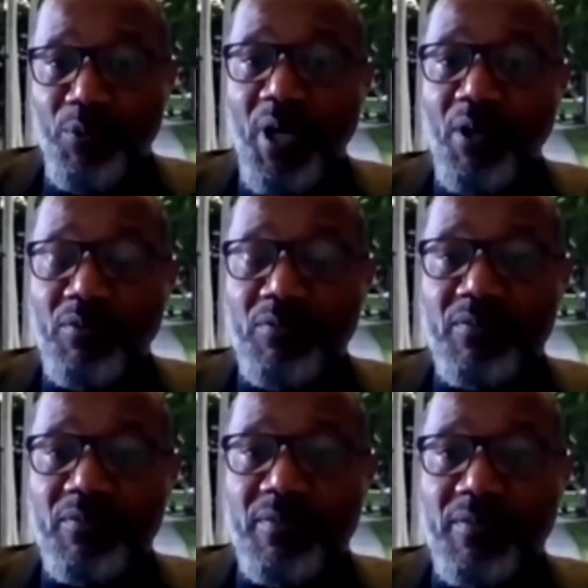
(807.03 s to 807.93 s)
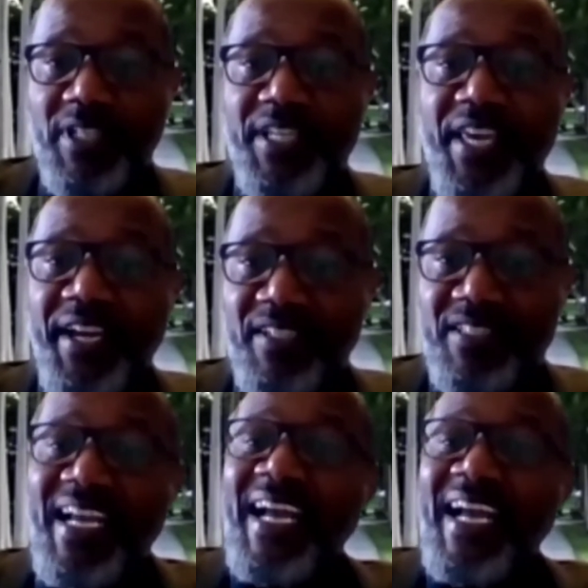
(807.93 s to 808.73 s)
throughout the years,